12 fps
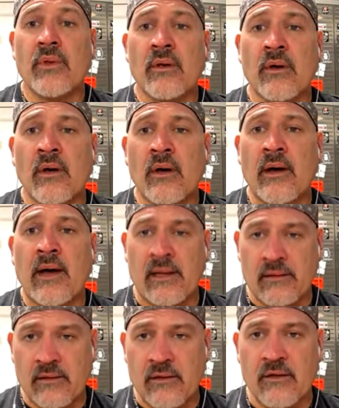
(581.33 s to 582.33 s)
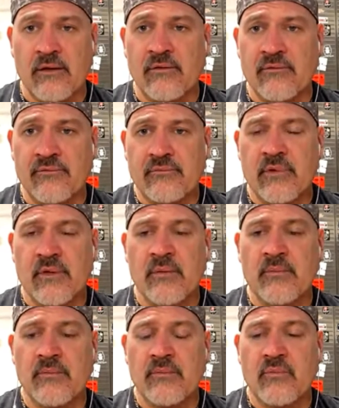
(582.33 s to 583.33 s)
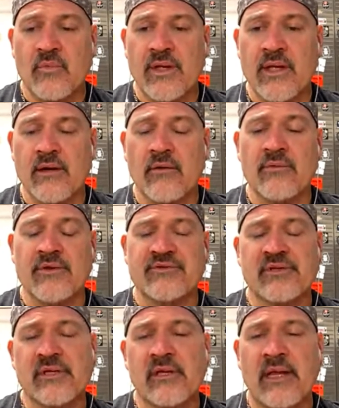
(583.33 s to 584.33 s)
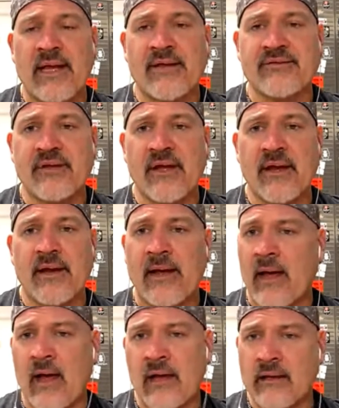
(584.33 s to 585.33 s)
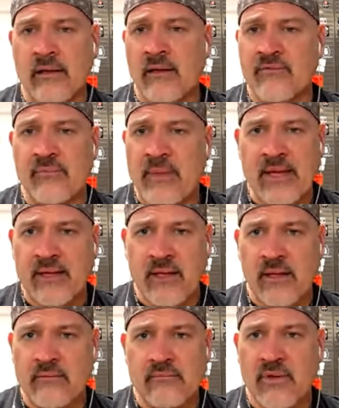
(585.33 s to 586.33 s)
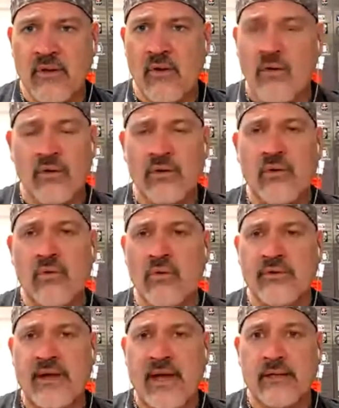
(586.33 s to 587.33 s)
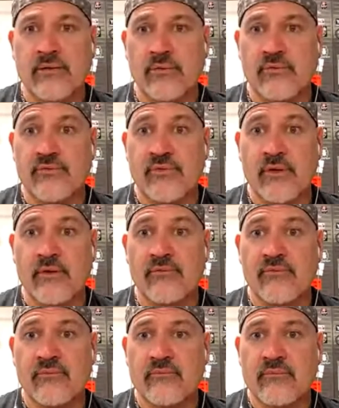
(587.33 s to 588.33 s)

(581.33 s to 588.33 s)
uh, i love um, we hit on this a little last night i love making the hardcore tactical stuff